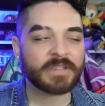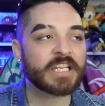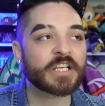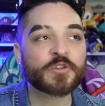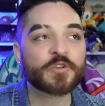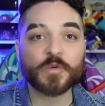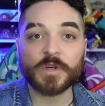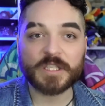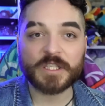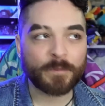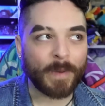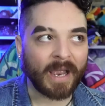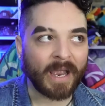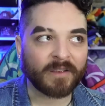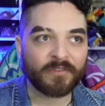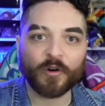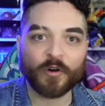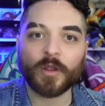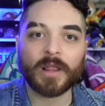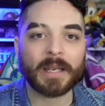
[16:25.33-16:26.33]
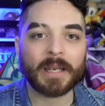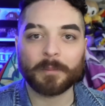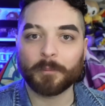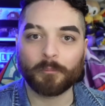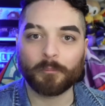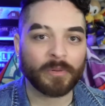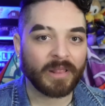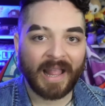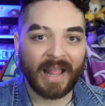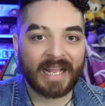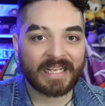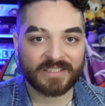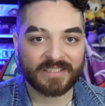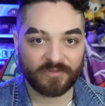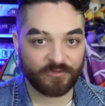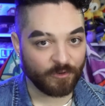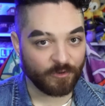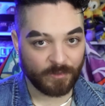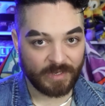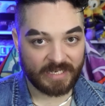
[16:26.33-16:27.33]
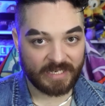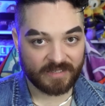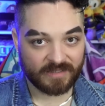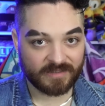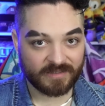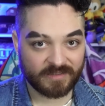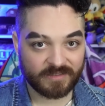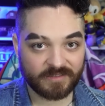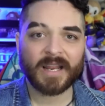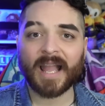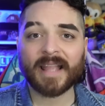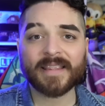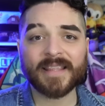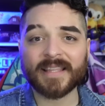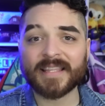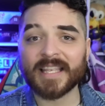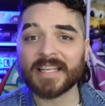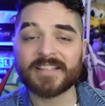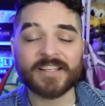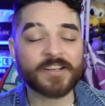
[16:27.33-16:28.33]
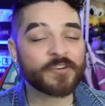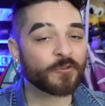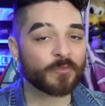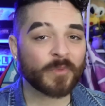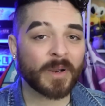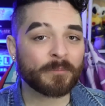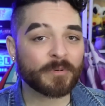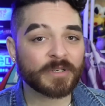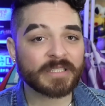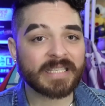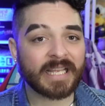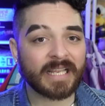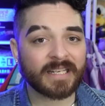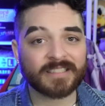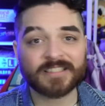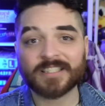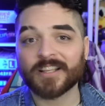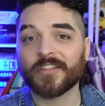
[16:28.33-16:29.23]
disrespectful, and blasphemous, and that they didn't represent